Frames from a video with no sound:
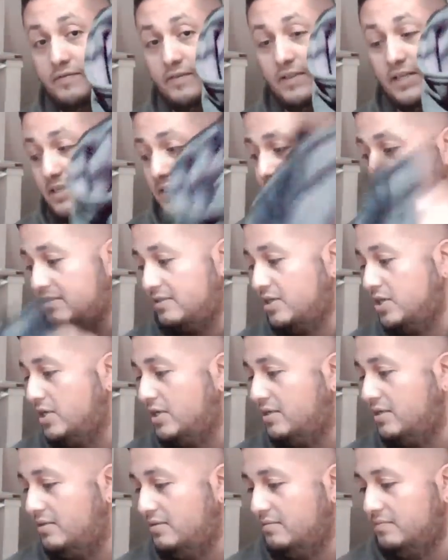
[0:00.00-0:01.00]
fleece
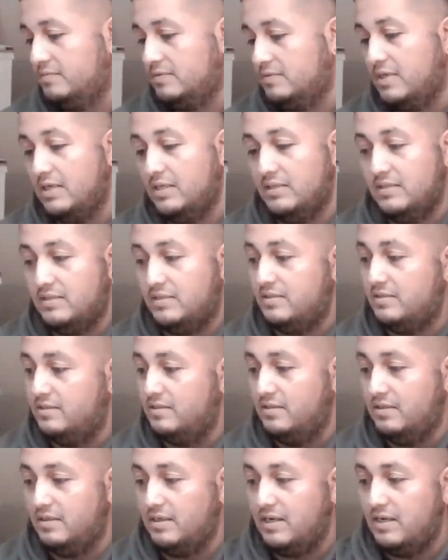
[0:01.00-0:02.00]
hood,
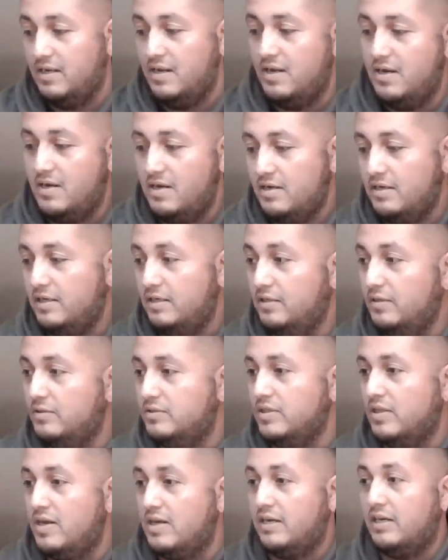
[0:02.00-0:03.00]
because you
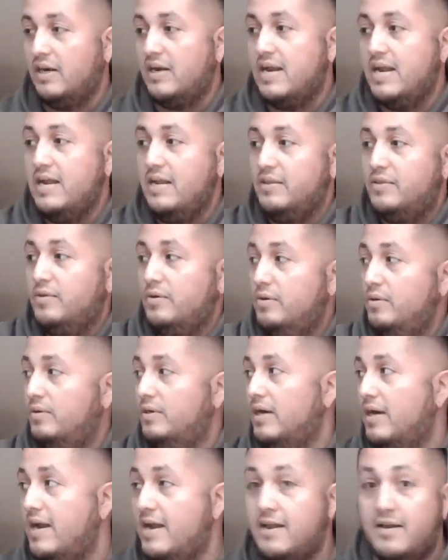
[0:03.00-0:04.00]
lose a lot of your heat
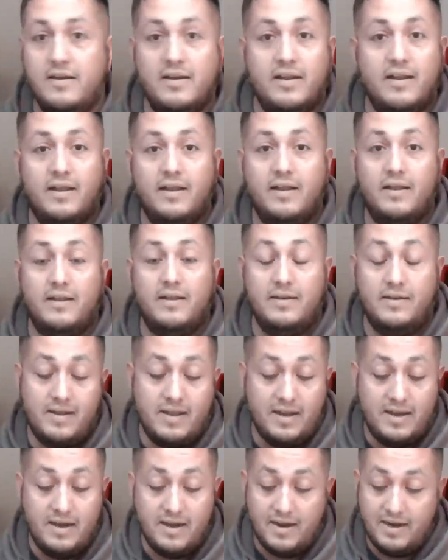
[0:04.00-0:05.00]
through your head, and
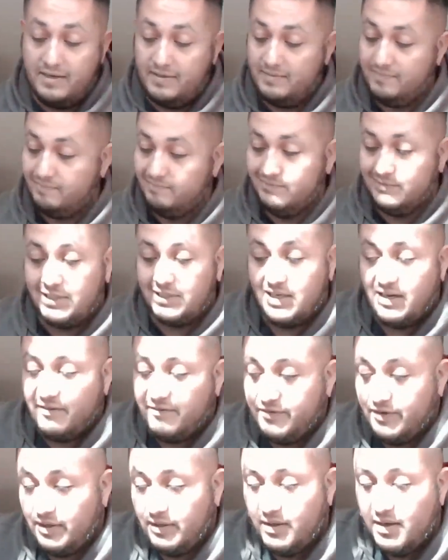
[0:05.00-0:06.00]
at night it's
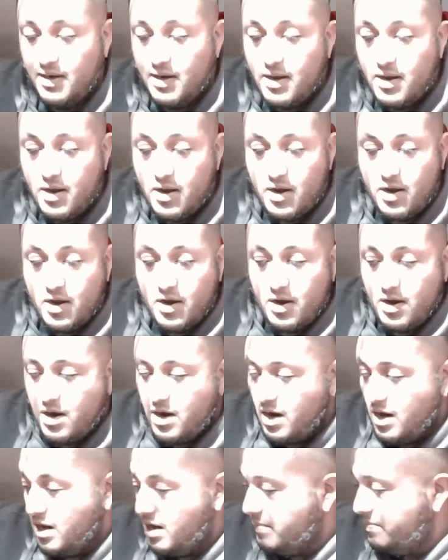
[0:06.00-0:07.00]
not fun.
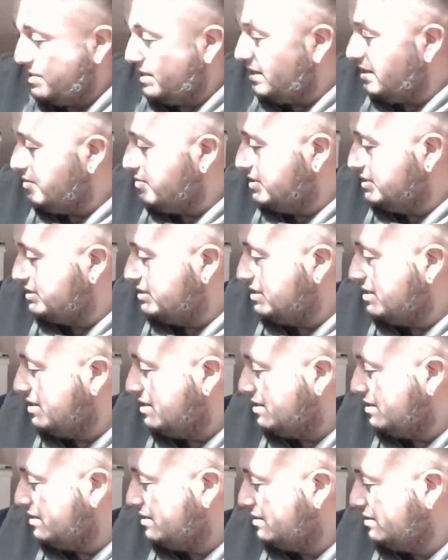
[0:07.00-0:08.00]
But anyways,
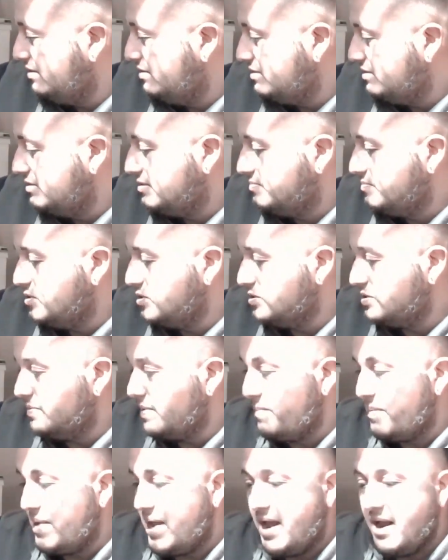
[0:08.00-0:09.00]
this is most
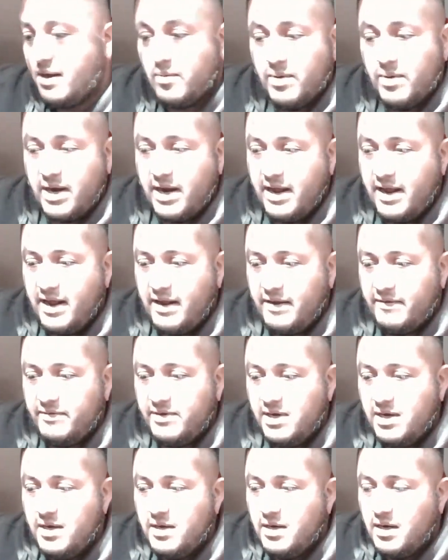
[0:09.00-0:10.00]
of my pack. What I
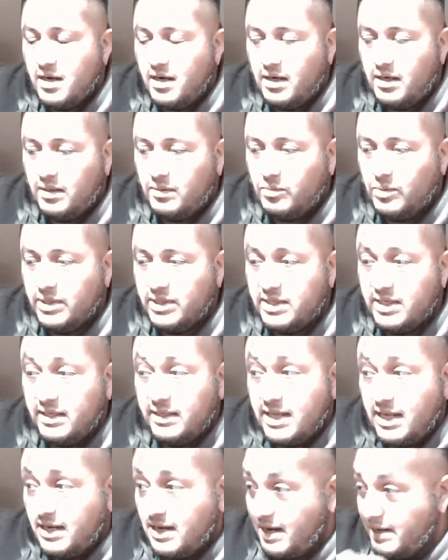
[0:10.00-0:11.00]
have, one
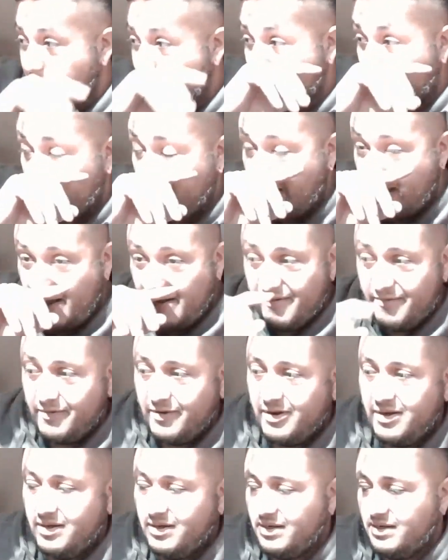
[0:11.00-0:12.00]
thing that I don't
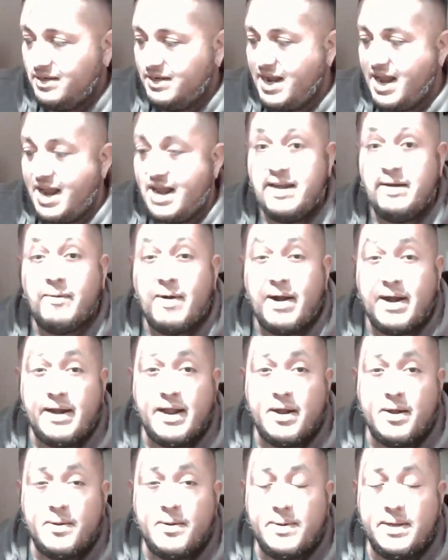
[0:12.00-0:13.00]
have handy right
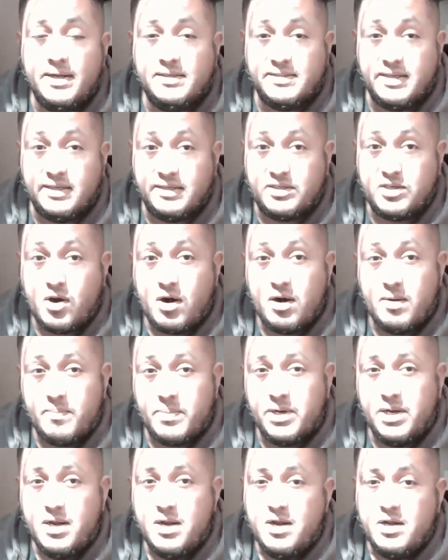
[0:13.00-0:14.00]
now is a
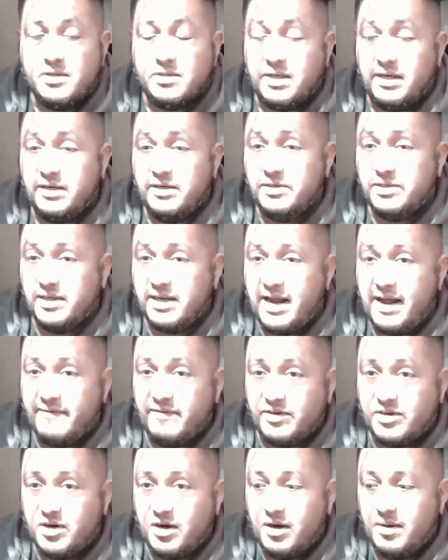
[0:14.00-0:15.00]
tarp. So I usually
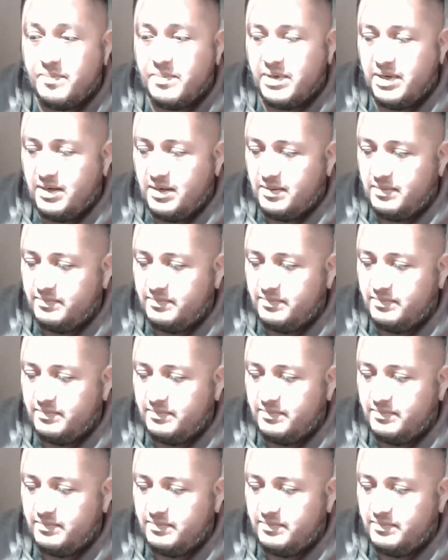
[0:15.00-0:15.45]
have a tarp.